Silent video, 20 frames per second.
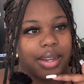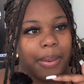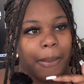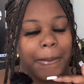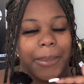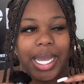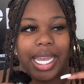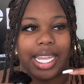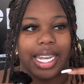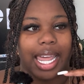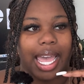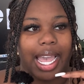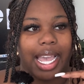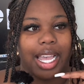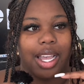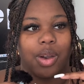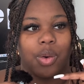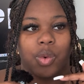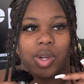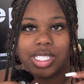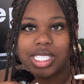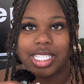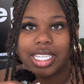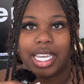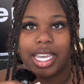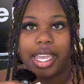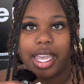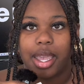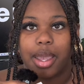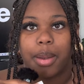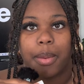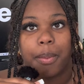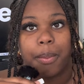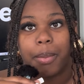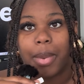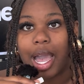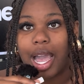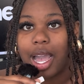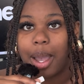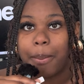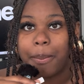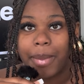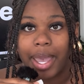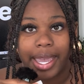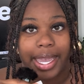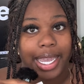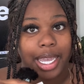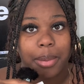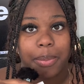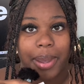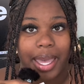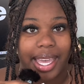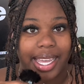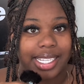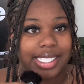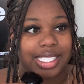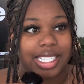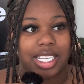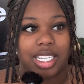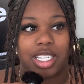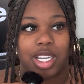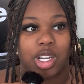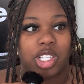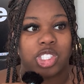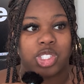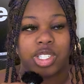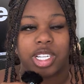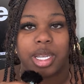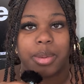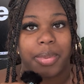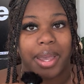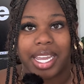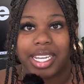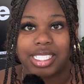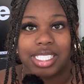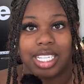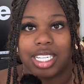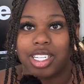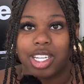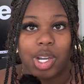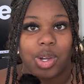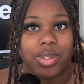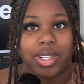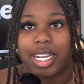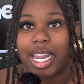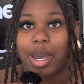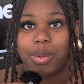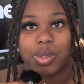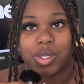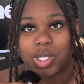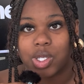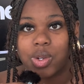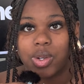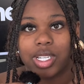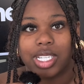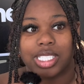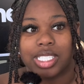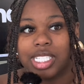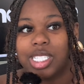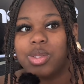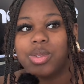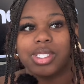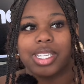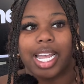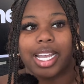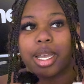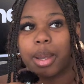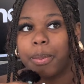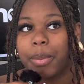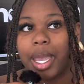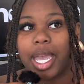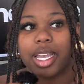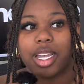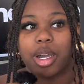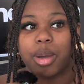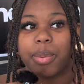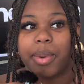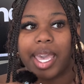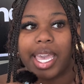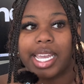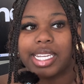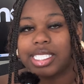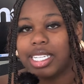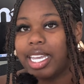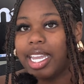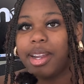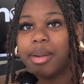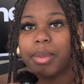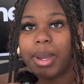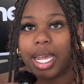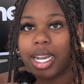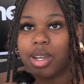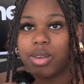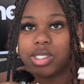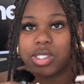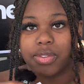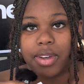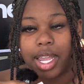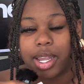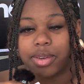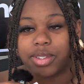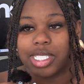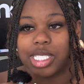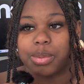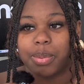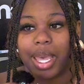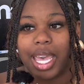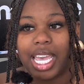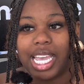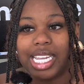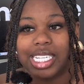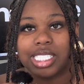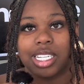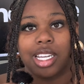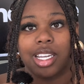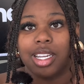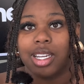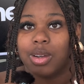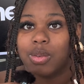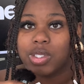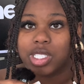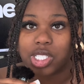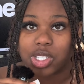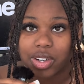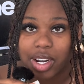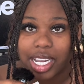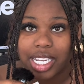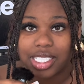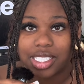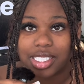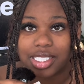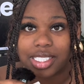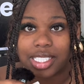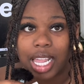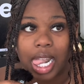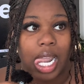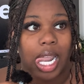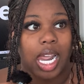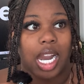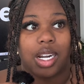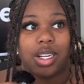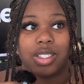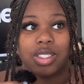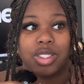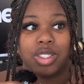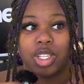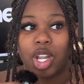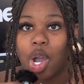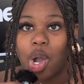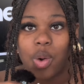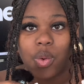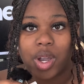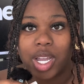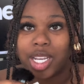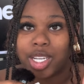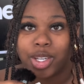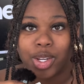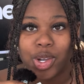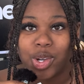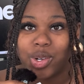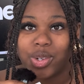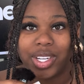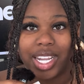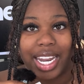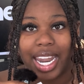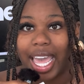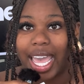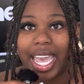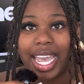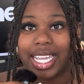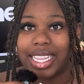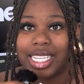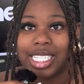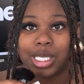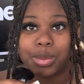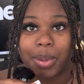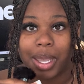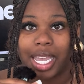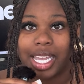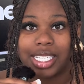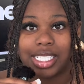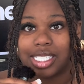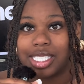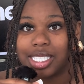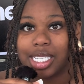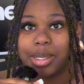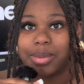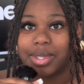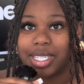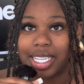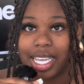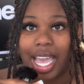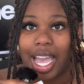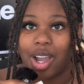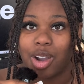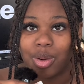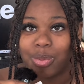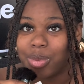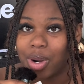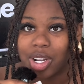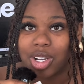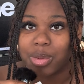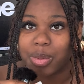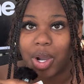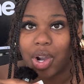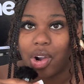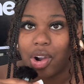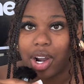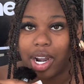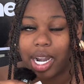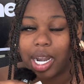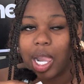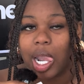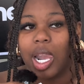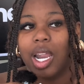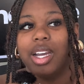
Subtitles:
But like once again, my main page, CEO Dream page, didn't know that I was doing this. It was like a backup page, and everybody that was following this page was strangers. No one knew that I had this page except the guy who broke my heart.